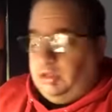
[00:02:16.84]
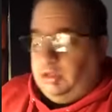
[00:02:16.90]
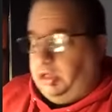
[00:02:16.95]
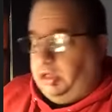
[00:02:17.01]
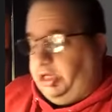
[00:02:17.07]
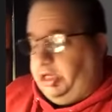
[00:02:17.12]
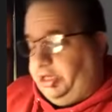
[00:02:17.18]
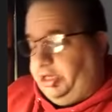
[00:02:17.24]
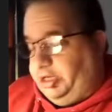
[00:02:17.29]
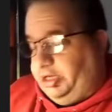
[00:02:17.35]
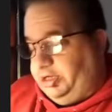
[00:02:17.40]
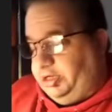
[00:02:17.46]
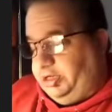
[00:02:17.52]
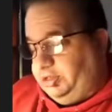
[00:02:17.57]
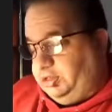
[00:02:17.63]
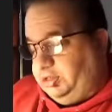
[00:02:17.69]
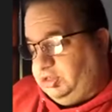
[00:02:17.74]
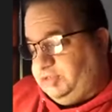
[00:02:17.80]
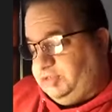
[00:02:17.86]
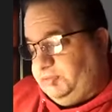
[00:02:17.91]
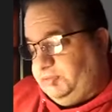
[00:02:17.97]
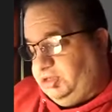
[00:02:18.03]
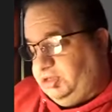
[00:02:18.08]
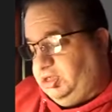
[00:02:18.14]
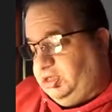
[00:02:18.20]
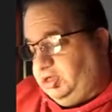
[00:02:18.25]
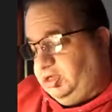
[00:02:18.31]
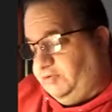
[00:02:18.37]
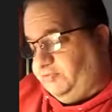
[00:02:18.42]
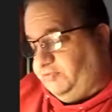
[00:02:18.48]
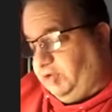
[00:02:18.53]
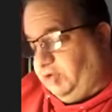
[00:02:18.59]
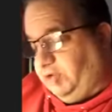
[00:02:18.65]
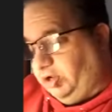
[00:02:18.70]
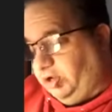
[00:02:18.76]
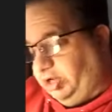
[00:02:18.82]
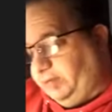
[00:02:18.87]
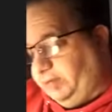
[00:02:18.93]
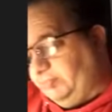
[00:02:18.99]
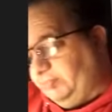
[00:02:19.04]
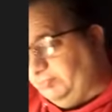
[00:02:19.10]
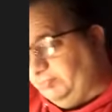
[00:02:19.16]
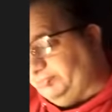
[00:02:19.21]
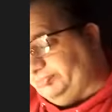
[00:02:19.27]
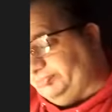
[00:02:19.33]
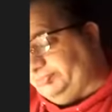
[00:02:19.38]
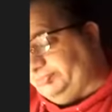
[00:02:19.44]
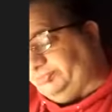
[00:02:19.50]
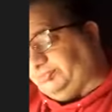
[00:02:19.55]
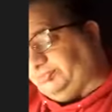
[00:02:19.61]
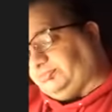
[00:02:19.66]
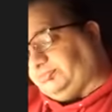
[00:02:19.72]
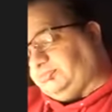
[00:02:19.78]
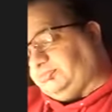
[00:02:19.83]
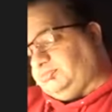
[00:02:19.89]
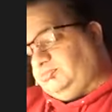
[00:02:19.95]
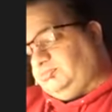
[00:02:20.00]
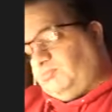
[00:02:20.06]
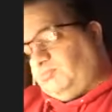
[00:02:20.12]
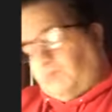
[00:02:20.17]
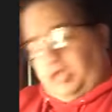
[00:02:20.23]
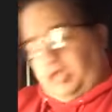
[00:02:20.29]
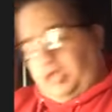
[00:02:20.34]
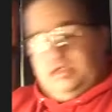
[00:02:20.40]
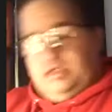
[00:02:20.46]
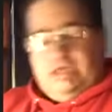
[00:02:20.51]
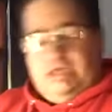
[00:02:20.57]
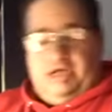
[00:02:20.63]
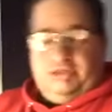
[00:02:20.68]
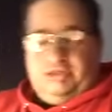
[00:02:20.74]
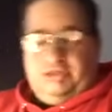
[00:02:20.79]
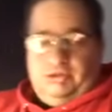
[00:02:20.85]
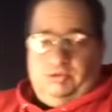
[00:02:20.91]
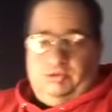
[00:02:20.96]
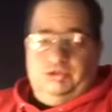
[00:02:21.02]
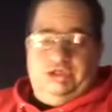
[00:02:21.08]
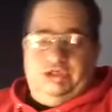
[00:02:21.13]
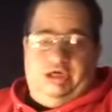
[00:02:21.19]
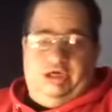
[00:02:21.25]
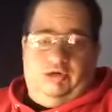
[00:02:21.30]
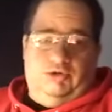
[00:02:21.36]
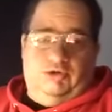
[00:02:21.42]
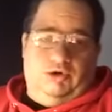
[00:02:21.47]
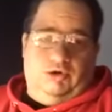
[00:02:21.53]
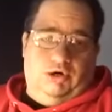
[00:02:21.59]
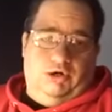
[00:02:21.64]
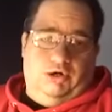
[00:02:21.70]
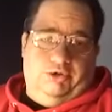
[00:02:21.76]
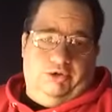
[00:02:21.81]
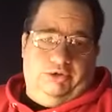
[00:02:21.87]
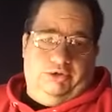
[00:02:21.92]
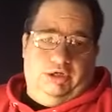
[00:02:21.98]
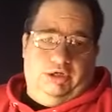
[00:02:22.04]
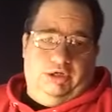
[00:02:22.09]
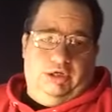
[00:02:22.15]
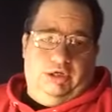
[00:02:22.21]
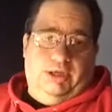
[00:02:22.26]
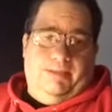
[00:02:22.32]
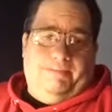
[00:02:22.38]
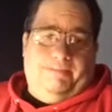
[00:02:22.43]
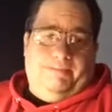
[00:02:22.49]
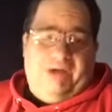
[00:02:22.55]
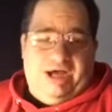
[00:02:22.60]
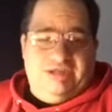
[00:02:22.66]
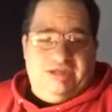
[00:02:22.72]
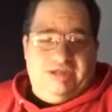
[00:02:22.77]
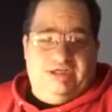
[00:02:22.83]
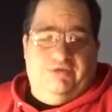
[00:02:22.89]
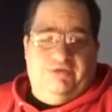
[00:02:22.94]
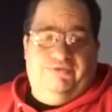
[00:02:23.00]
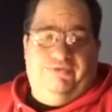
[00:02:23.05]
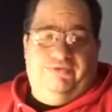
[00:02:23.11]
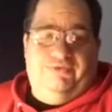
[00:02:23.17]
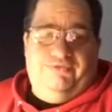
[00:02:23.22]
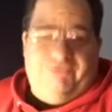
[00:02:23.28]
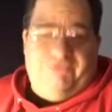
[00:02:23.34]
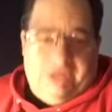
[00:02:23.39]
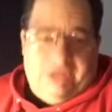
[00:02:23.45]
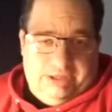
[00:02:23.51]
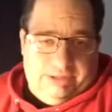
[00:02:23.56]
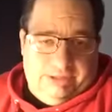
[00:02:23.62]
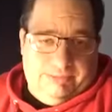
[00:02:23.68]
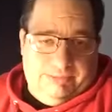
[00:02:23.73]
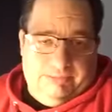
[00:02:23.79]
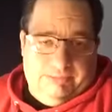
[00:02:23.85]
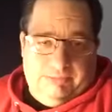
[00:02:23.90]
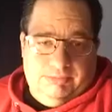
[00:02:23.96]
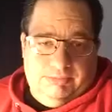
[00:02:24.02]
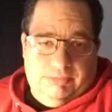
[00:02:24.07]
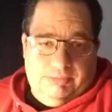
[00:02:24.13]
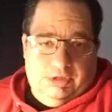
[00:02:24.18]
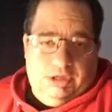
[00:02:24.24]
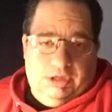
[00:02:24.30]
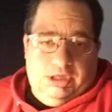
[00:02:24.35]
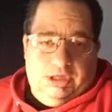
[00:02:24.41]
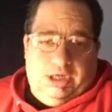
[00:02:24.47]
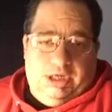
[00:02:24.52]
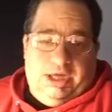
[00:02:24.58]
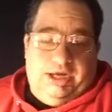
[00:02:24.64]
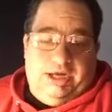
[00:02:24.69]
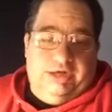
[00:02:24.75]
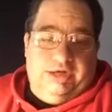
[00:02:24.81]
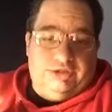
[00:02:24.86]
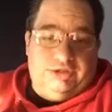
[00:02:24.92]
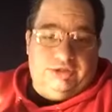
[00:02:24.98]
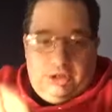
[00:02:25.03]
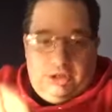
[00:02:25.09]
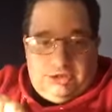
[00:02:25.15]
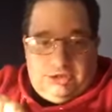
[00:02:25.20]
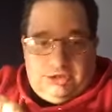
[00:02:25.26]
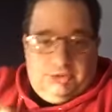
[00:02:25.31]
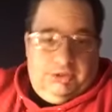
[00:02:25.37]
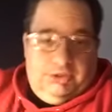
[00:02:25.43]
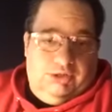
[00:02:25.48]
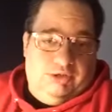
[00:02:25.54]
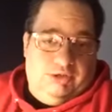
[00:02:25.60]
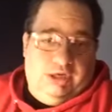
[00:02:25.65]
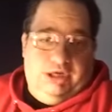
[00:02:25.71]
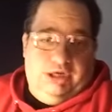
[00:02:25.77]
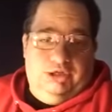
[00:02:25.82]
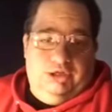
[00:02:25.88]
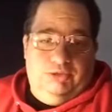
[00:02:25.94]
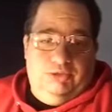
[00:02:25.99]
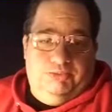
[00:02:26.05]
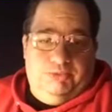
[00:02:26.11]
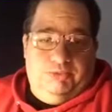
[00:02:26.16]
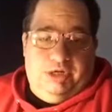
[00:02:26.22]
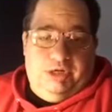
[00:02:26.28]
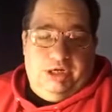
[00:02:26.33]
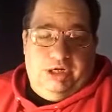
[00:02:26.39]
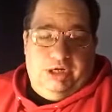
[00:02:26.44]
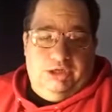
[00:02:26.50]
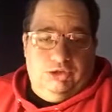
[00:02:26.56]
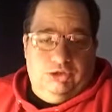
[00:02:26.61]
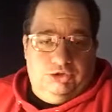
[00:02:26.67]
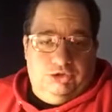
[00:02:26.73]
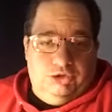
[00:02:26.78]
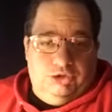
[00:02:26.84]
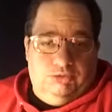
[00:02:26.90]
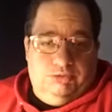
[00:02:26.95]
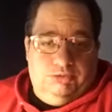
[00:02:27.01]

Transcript: And speaking of RM, she has her own channel called Positive Fandom. And that is also here on YouTube.